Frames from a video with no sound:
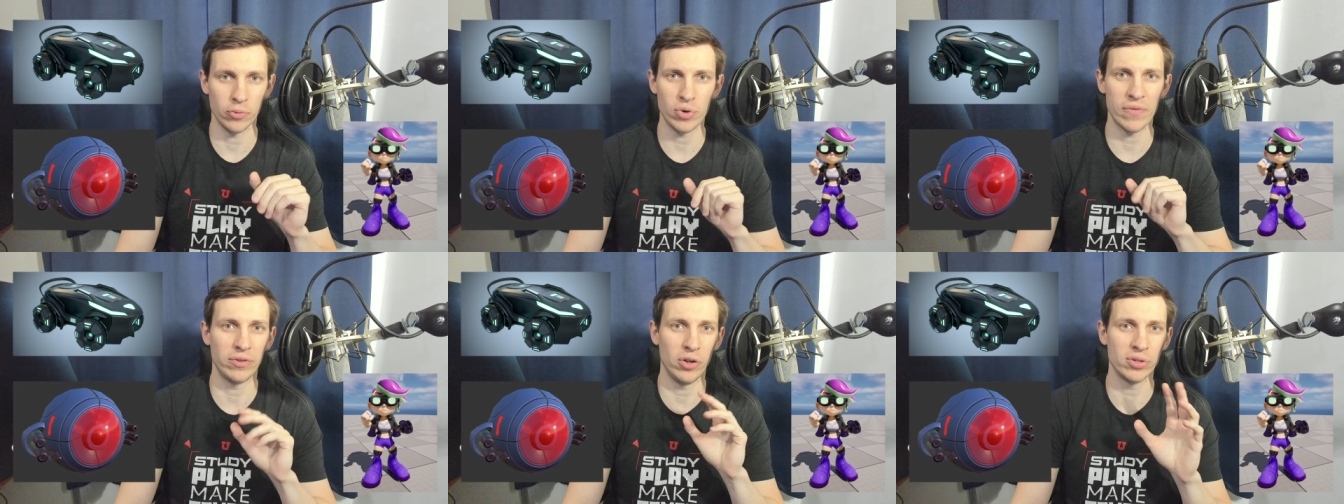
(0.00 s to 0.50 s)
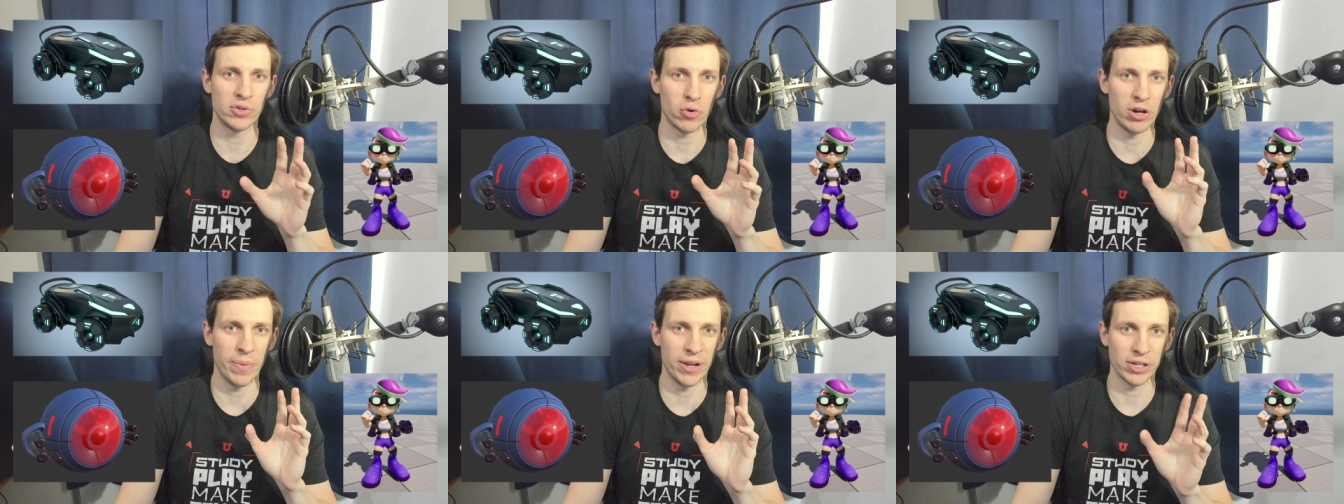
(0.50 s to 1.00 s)
We have a new
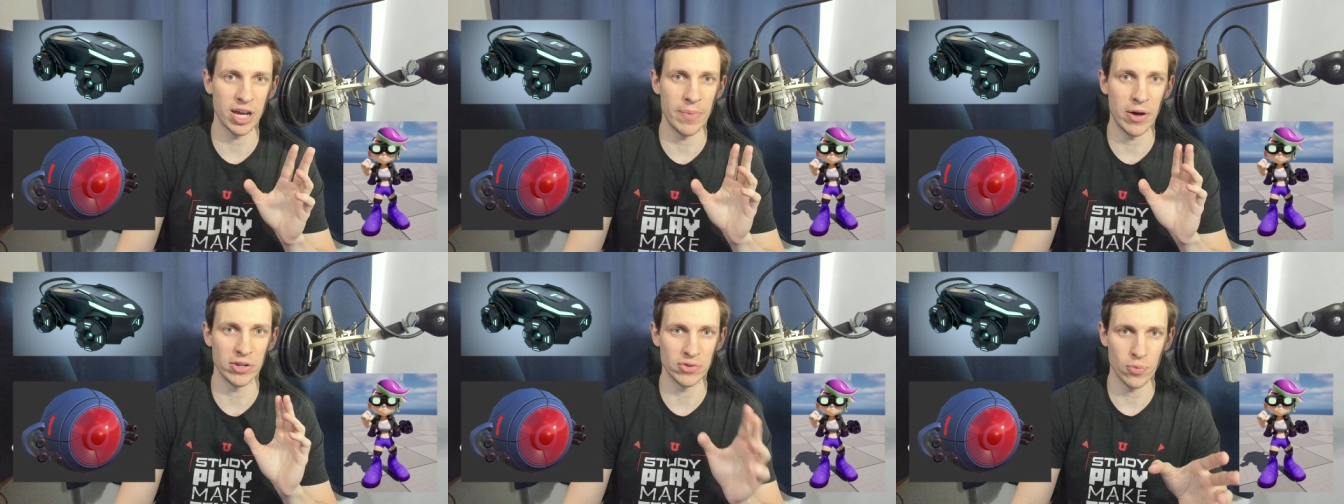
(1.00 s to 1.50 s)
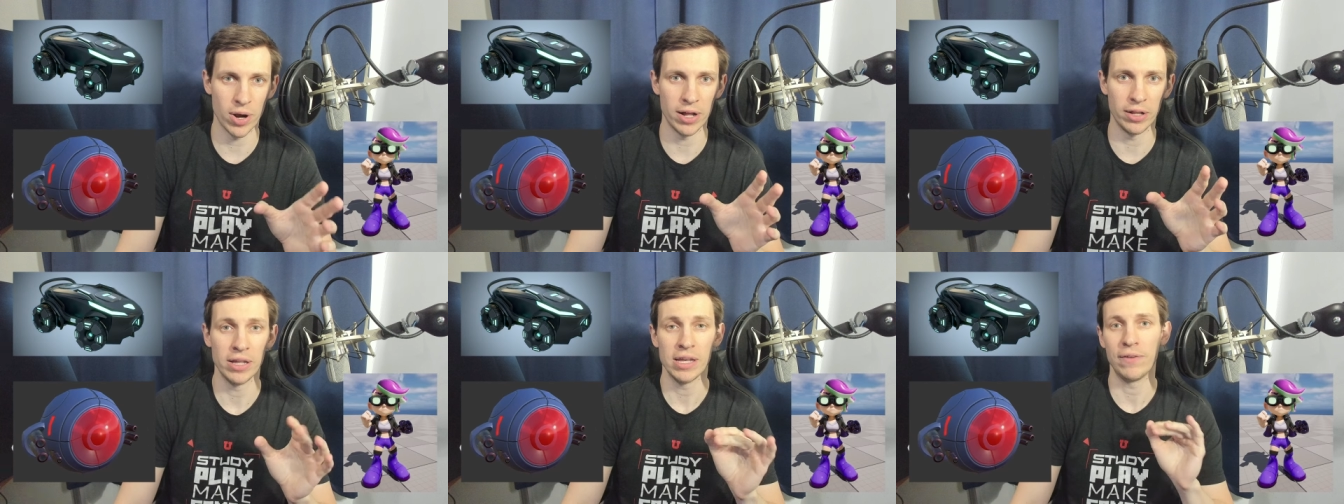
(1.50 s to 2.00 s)
tutorial about to come out as
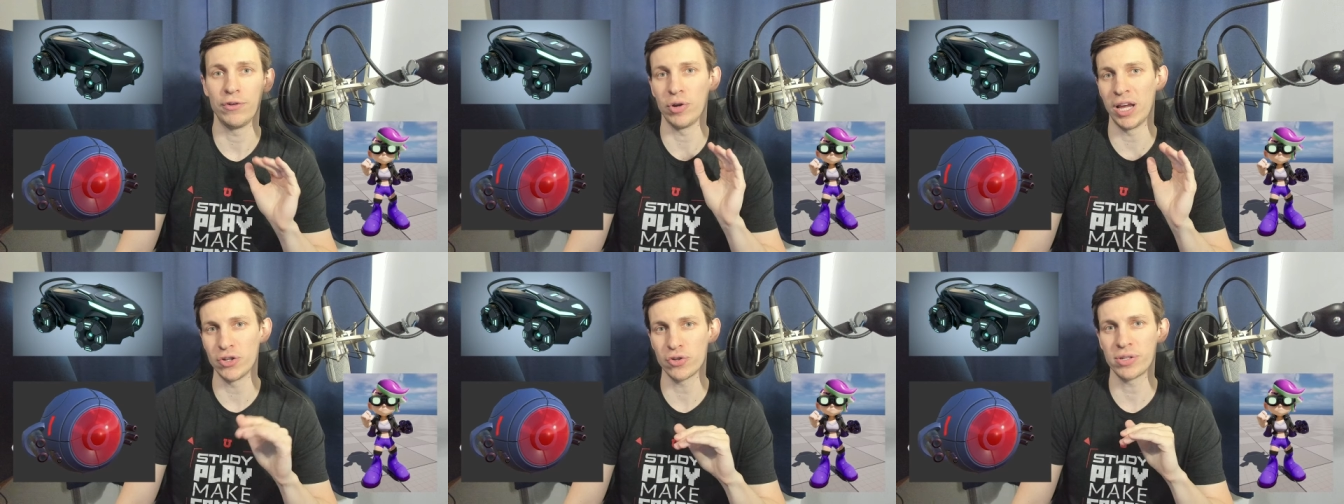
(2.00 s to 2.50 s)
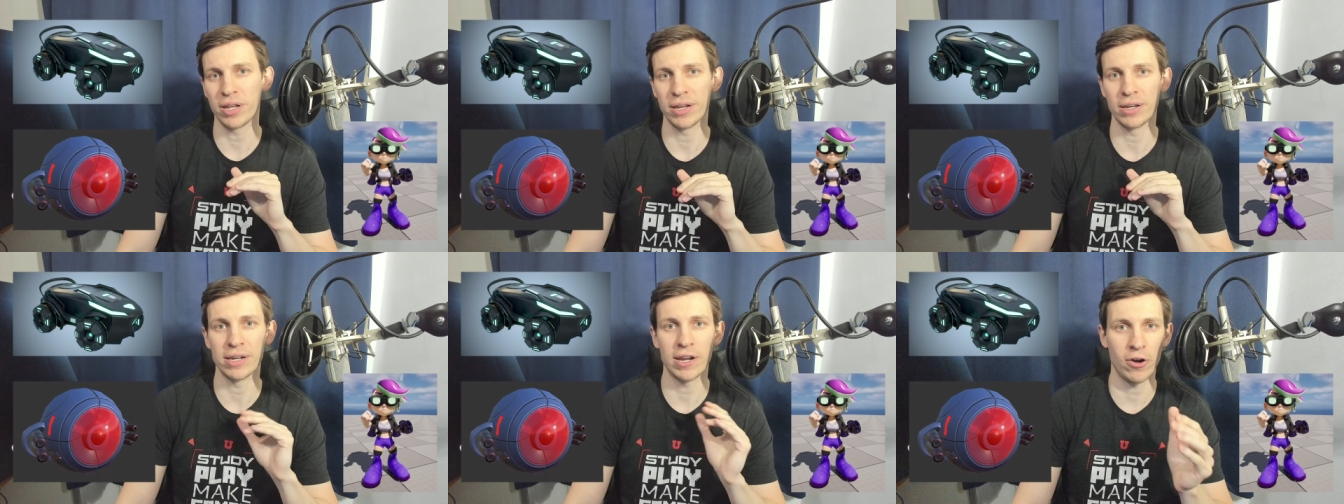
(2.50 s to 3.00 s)
well. If you're interested
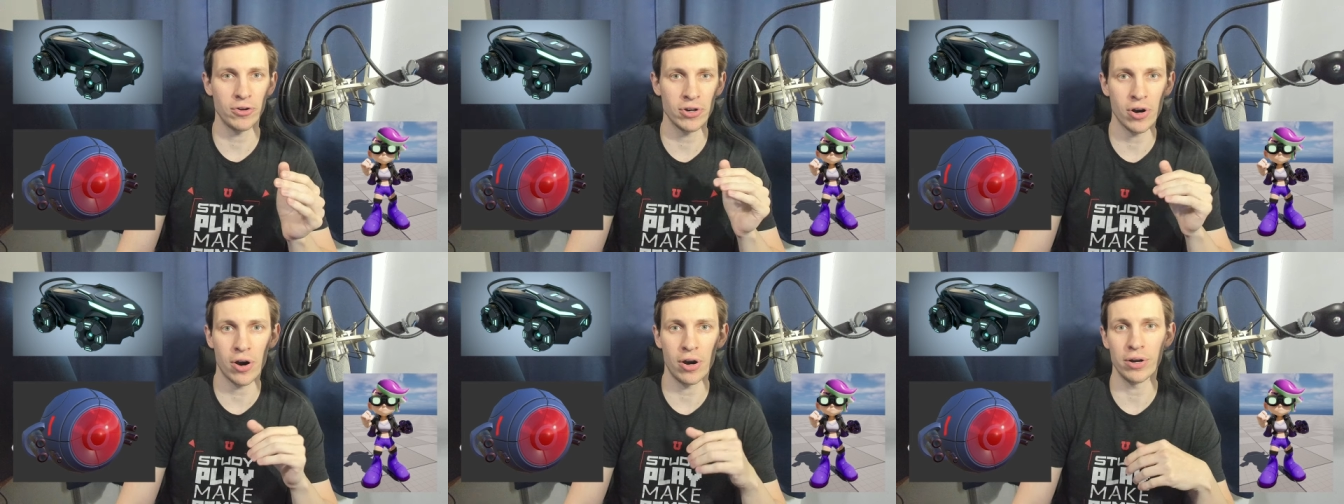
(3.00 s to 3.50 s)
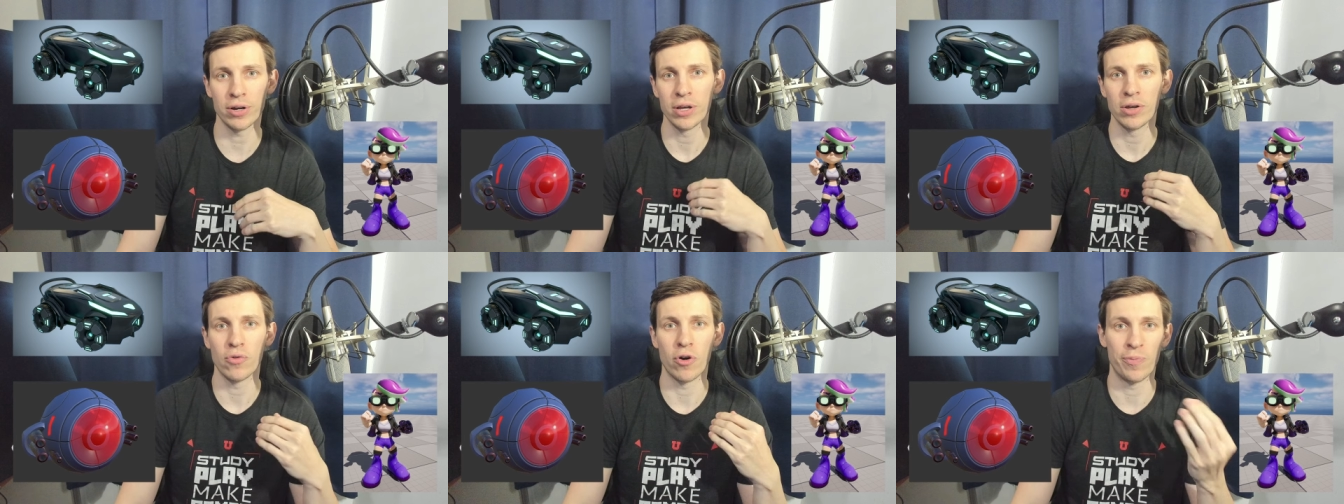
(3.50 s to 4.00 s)
in character art
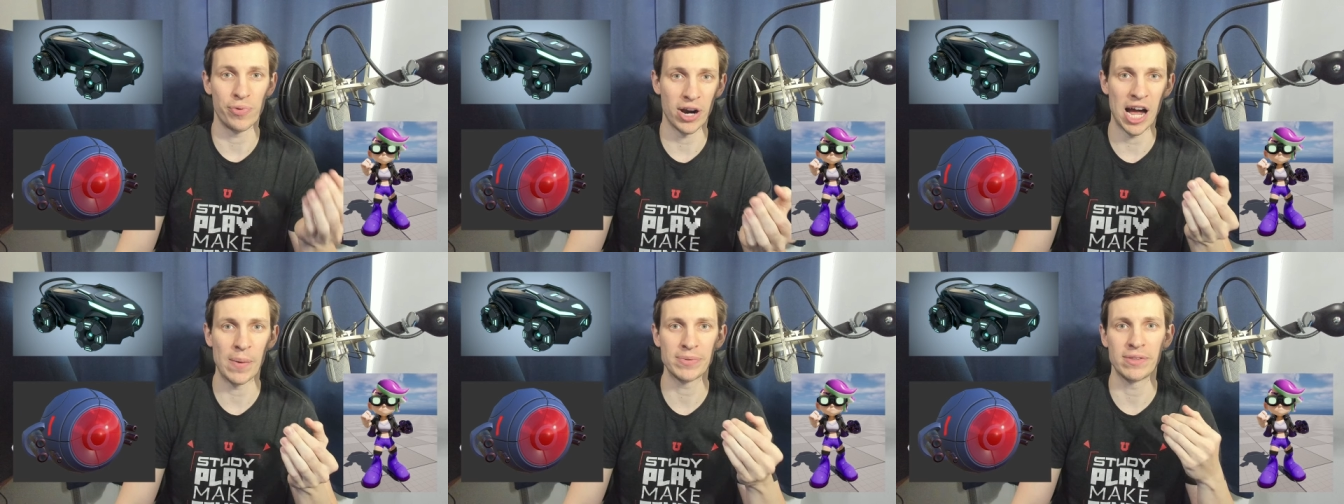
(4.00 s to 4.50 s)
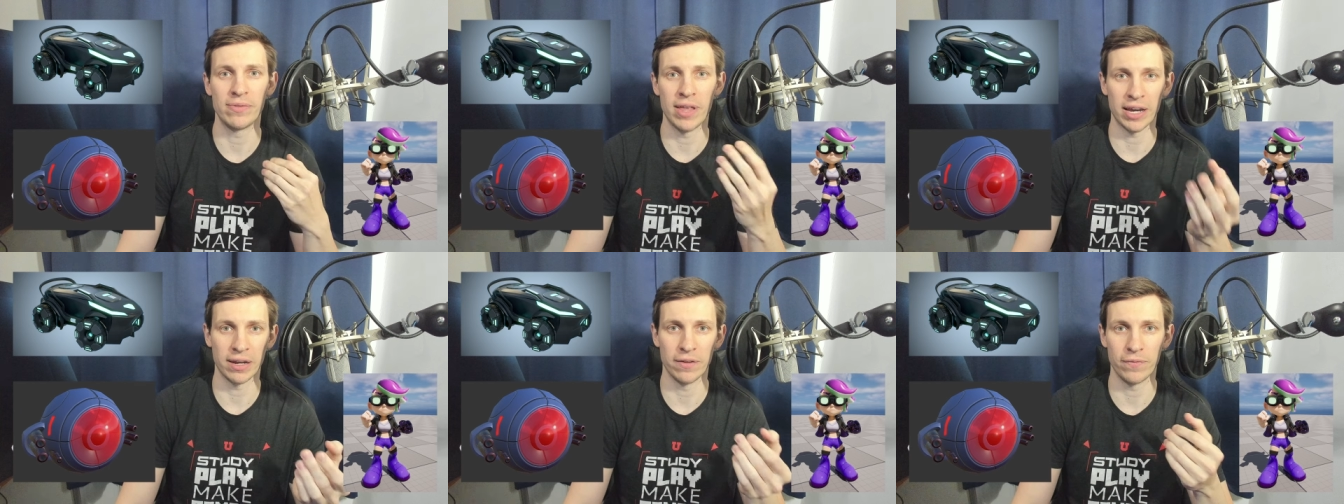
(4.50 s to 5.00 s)
or props,
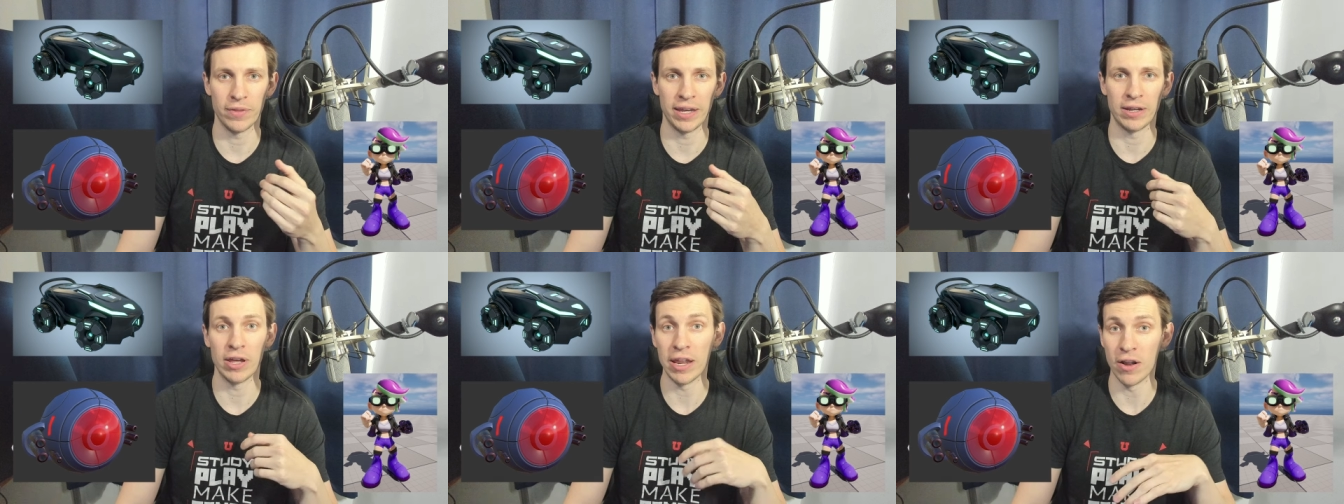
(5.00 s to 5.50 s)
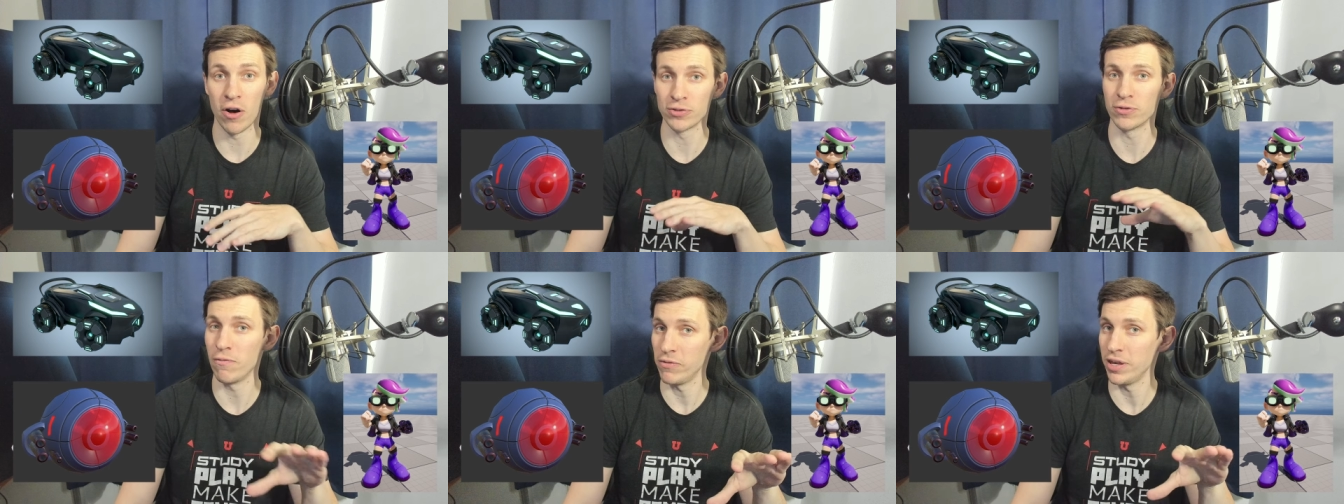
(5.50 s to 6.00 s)
that kind of thing, and
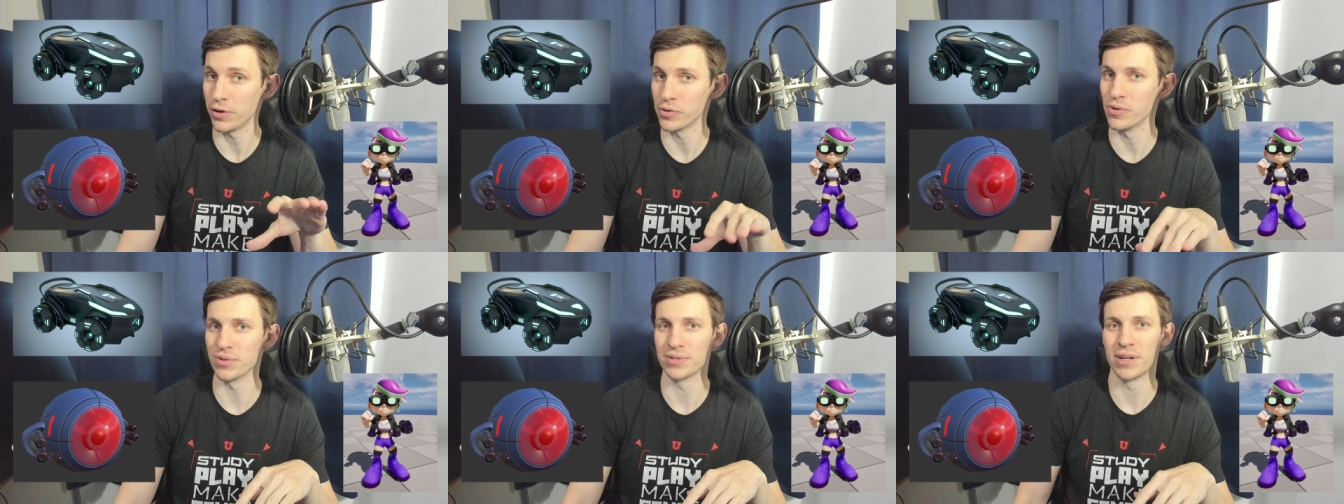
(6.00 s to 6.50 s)
also vehicles,